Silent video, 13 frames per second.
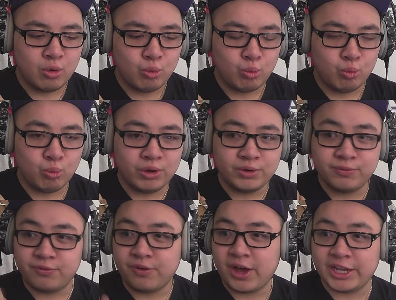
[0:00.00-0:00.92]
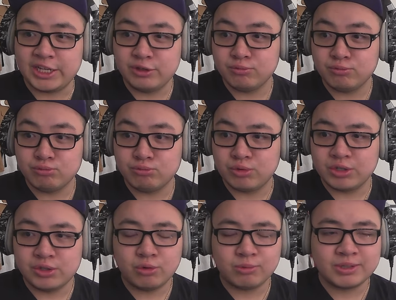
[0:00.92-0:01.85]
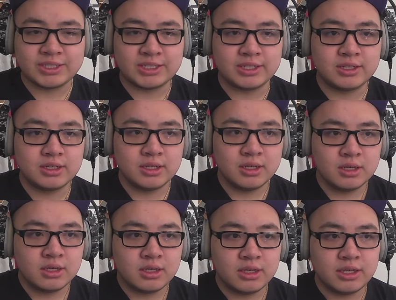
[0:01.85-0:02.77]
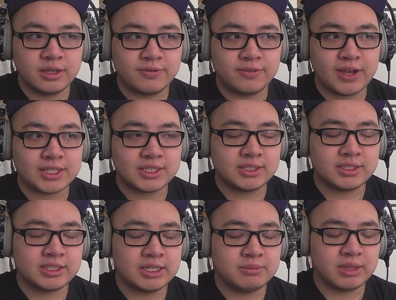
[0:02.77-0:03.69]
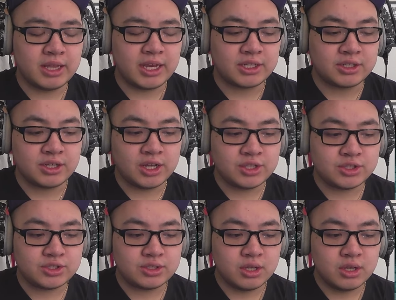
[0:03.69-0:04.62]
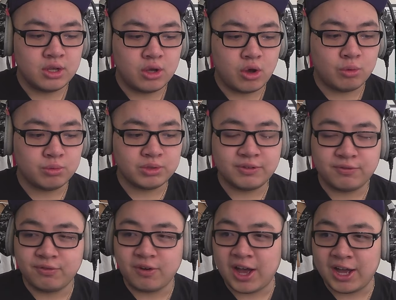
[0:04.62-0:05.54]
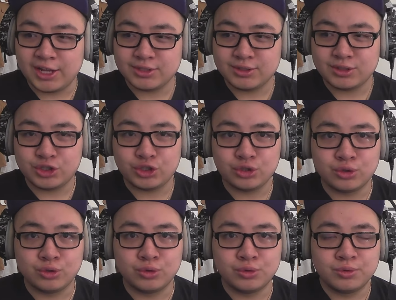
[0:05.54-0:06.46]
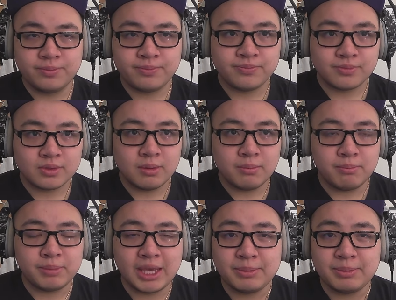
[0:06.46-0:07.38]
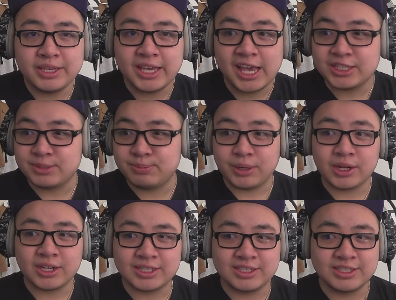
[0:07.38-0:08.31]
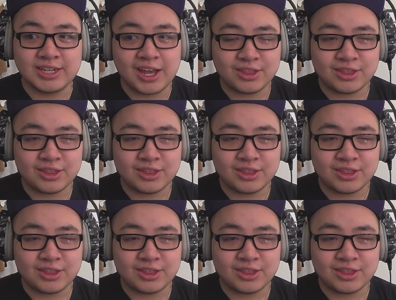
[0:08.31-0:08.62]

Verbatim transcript: would fight with no reason. In fact, it seemed like Guts only fought to maybe experience death,